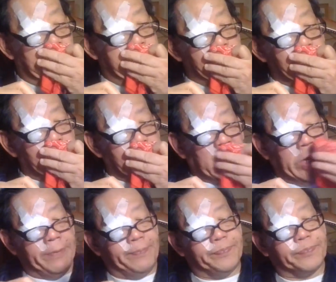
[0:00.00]

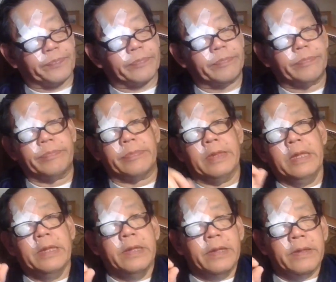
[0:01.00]

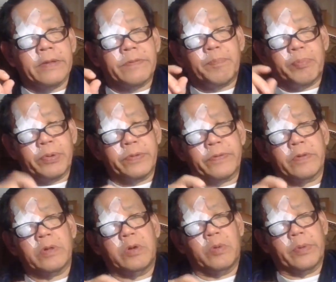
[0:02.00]
That's
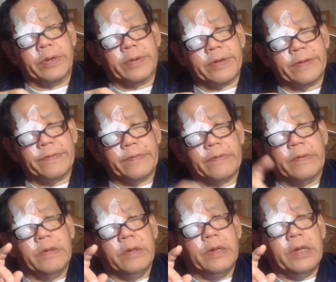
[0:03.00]
personal awareness
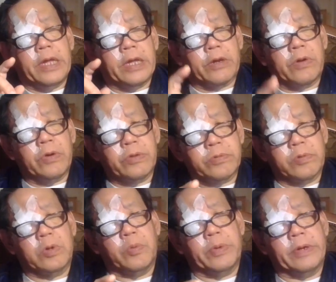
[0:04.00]
and
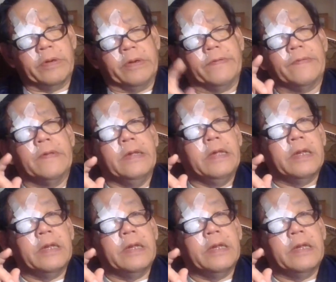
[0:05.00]
cultural awareness.